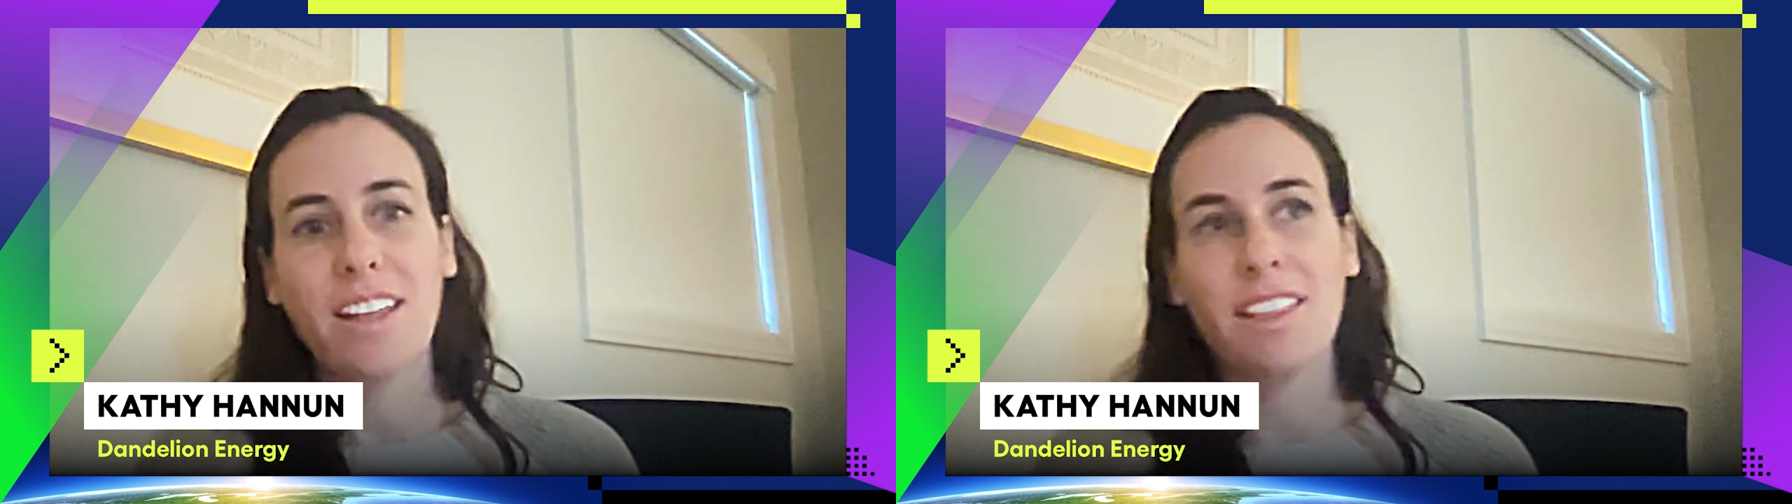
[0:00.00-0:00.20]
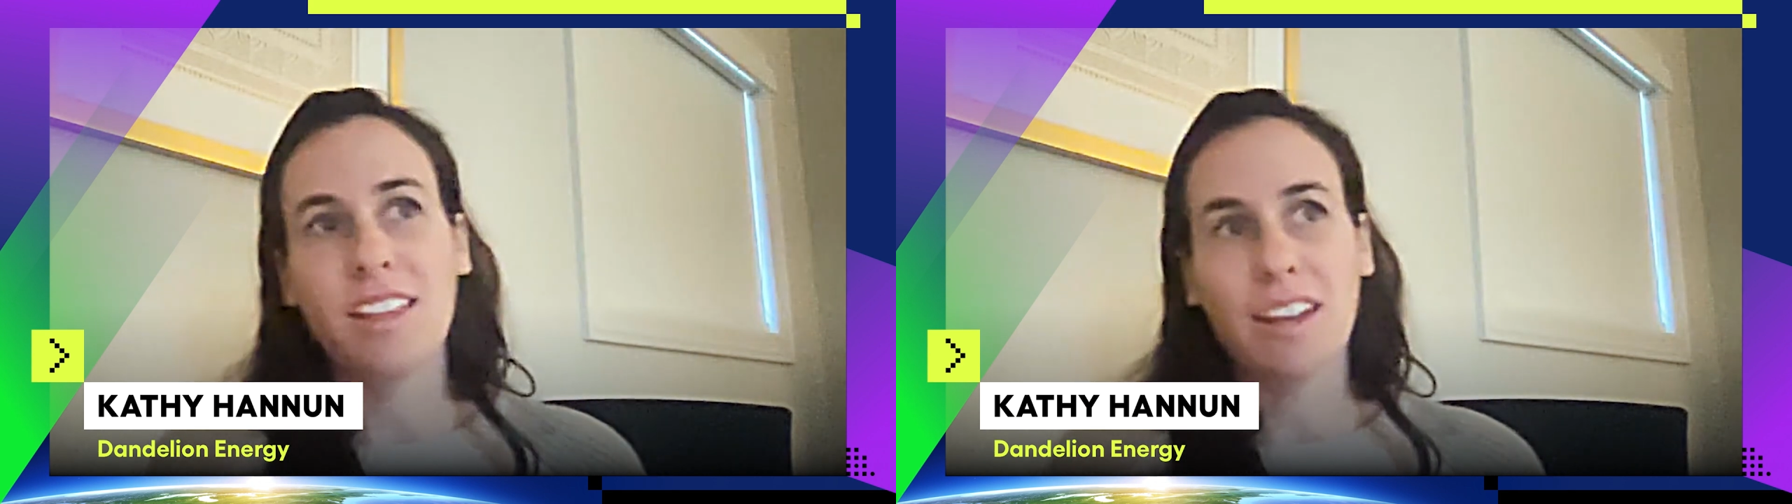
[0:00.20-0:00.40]

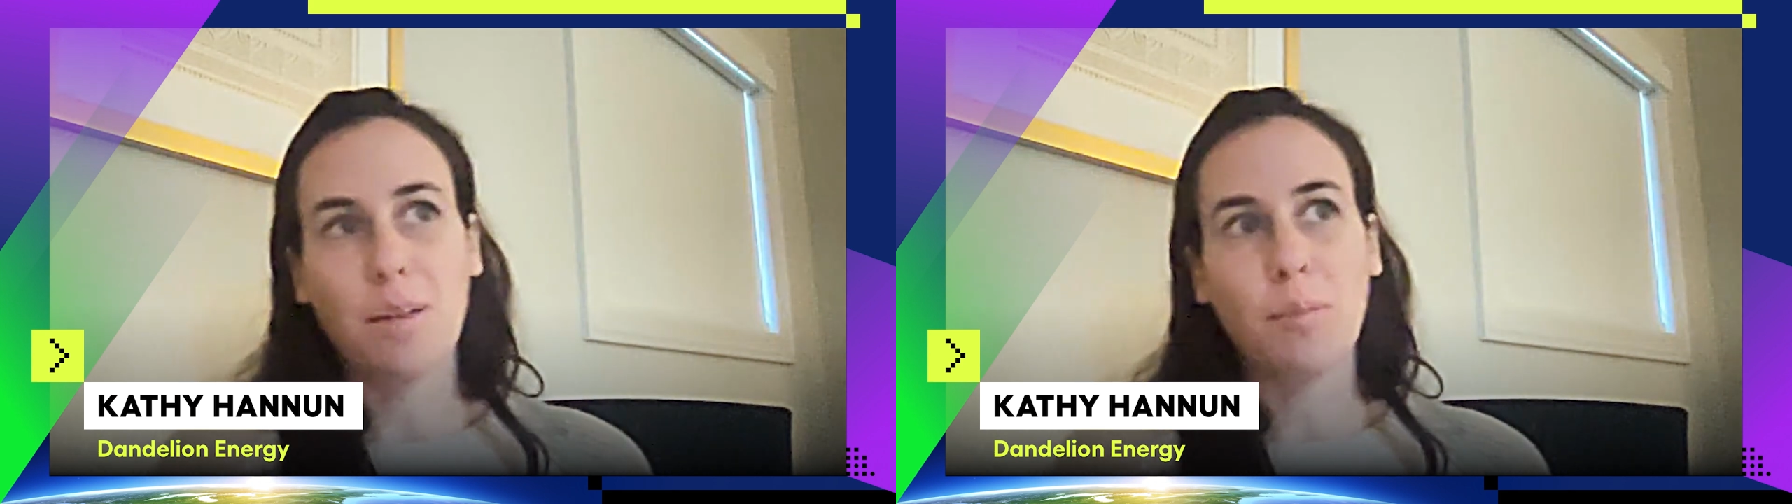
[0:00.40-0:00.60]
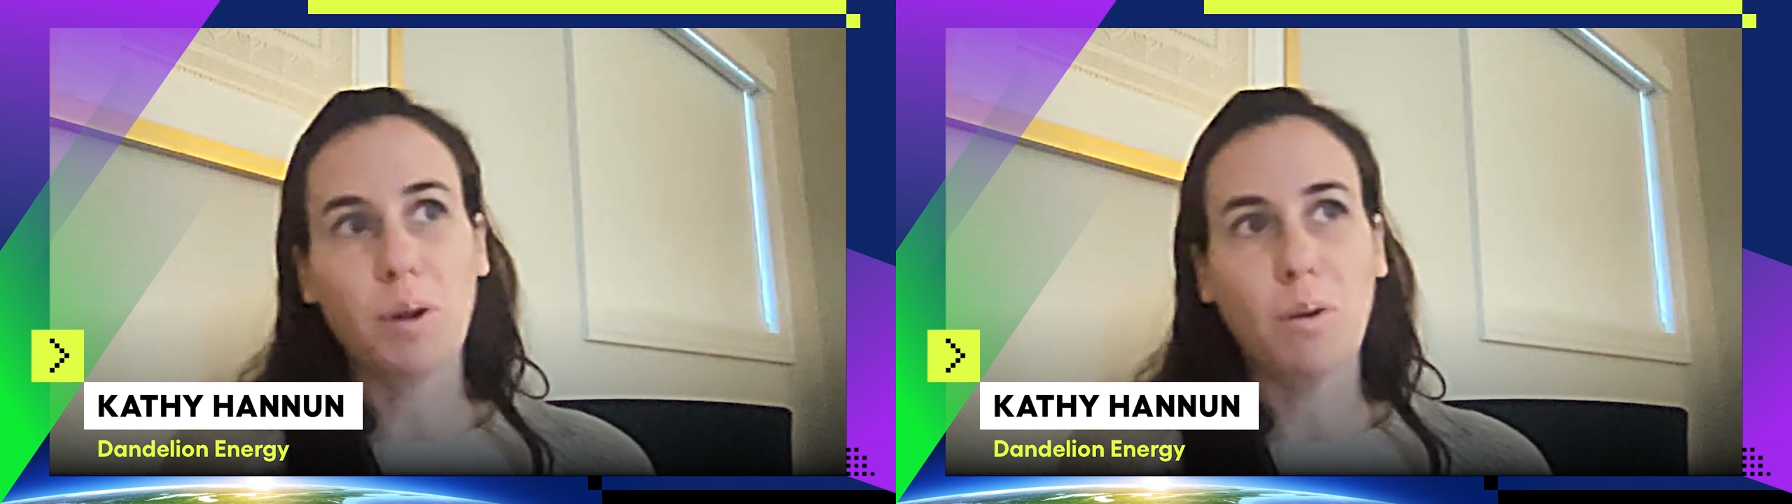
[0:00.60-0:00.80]
the
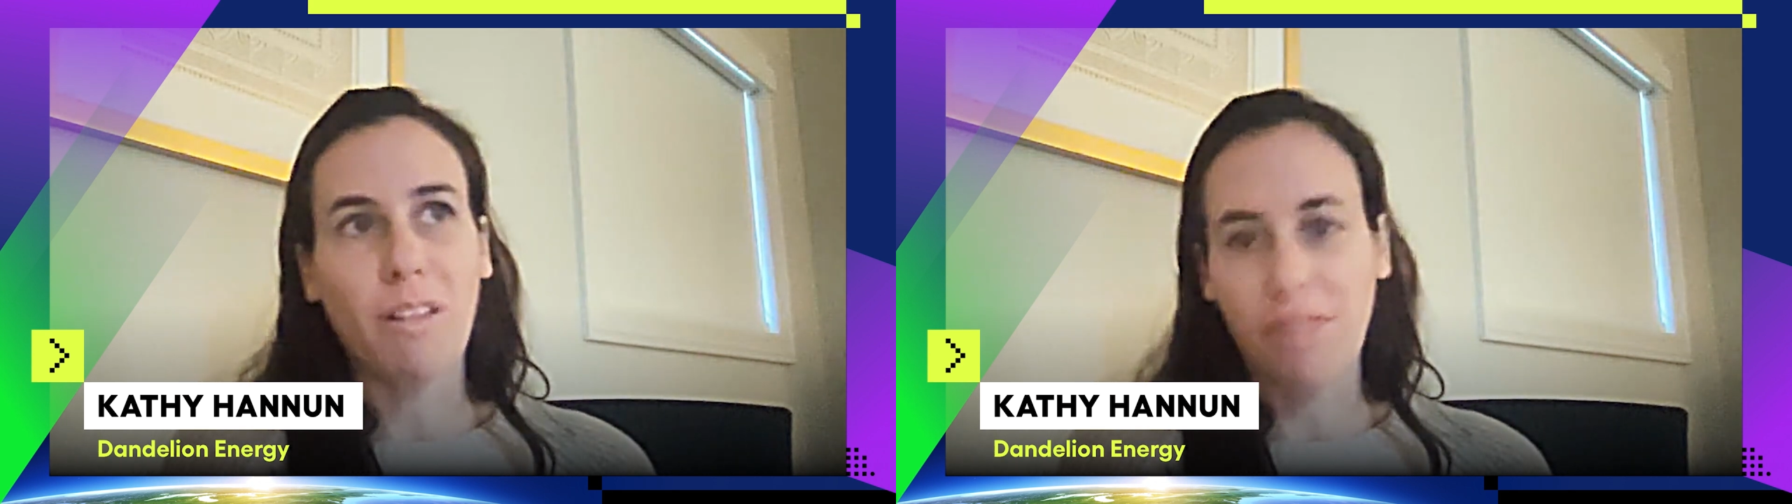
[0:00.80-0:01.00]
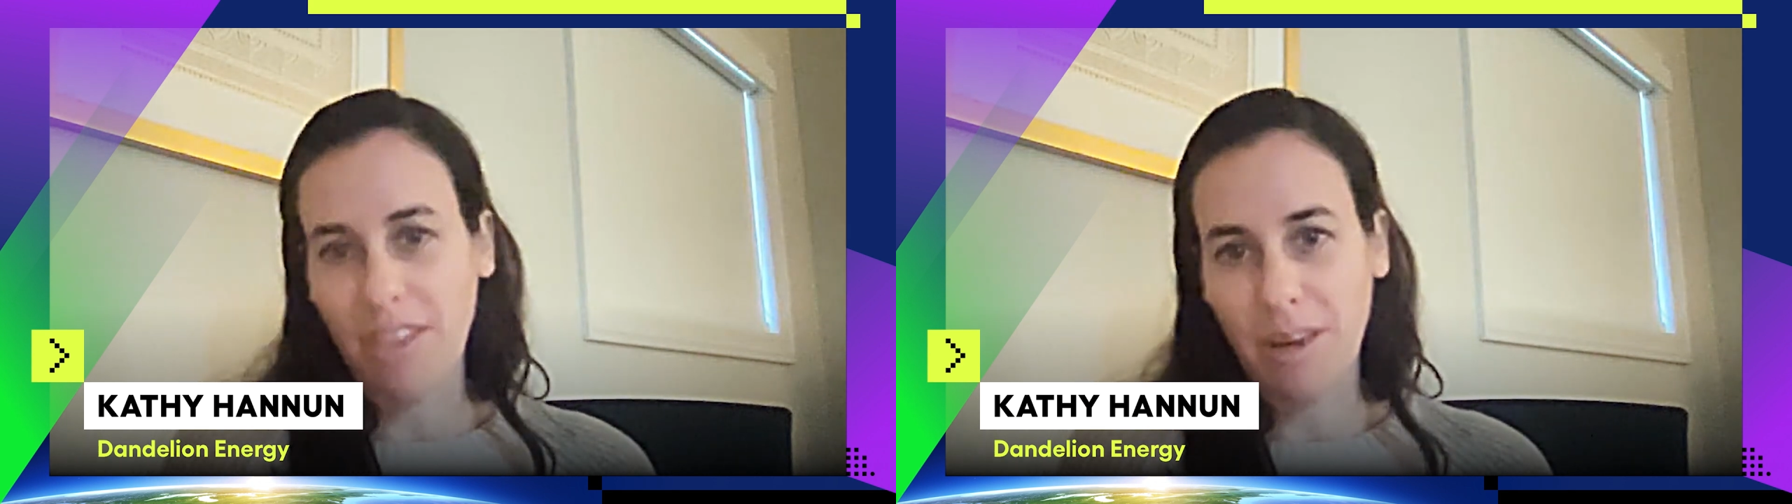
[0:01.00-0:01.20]
number
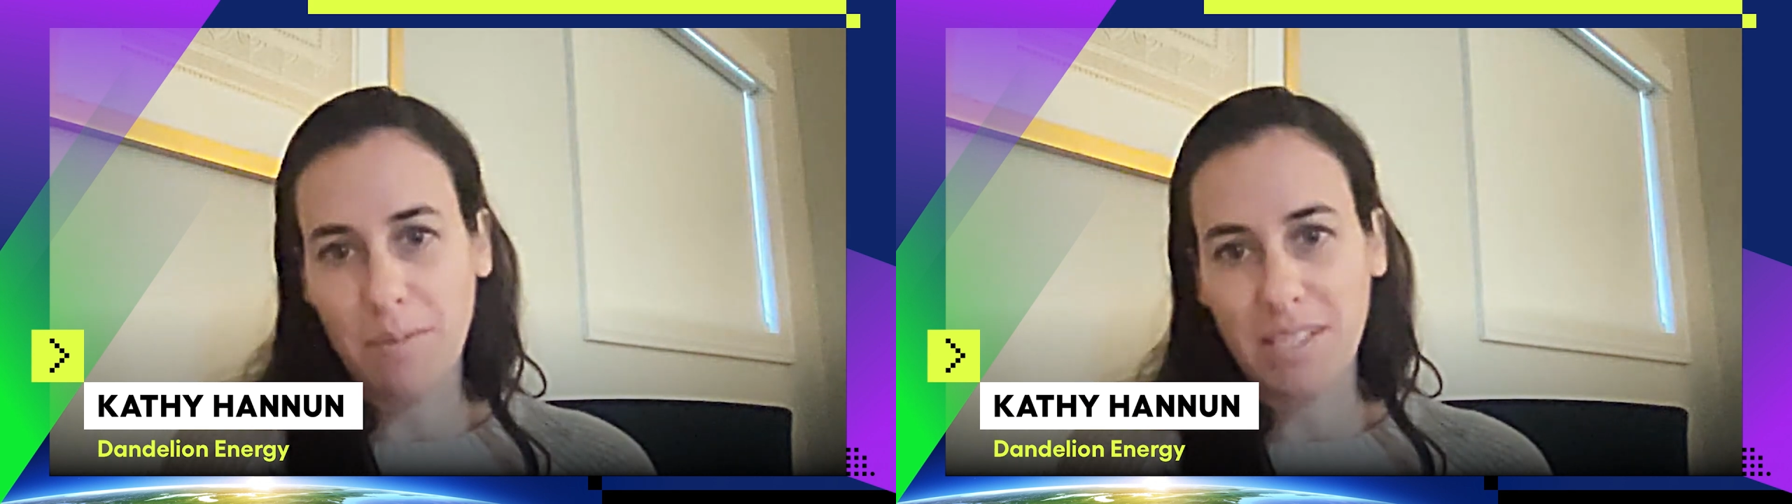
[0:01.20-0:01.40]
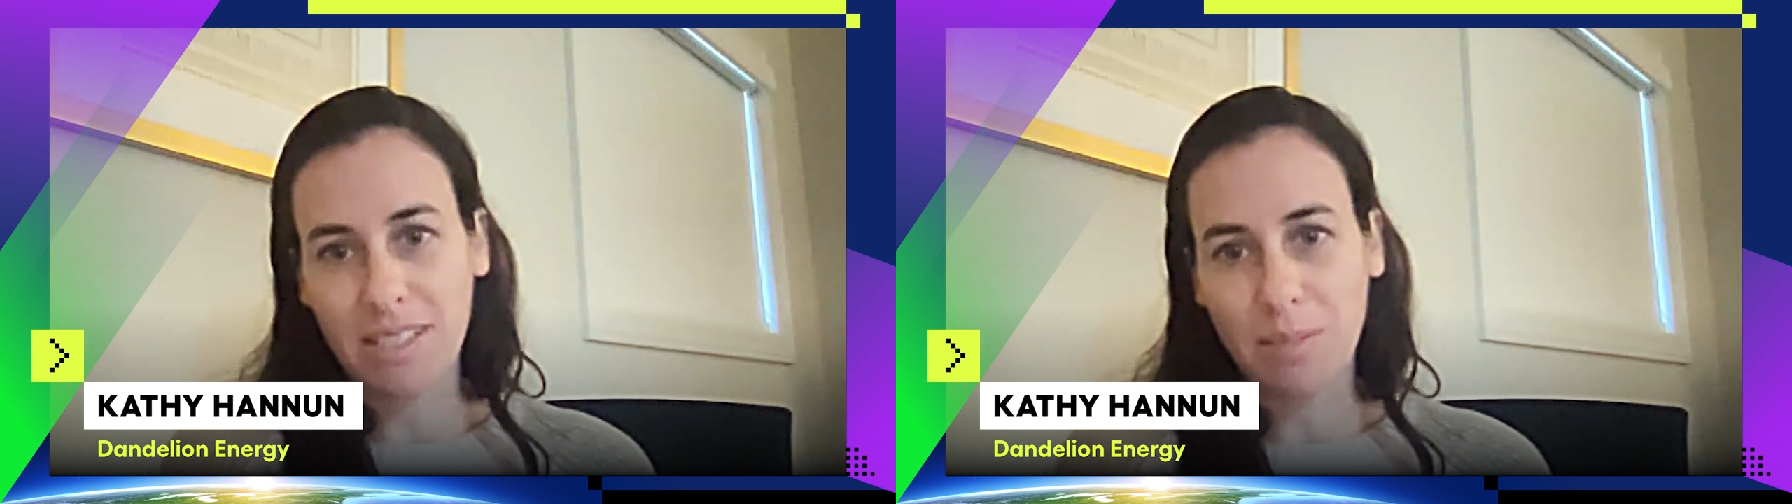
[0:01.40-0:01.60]
one theme is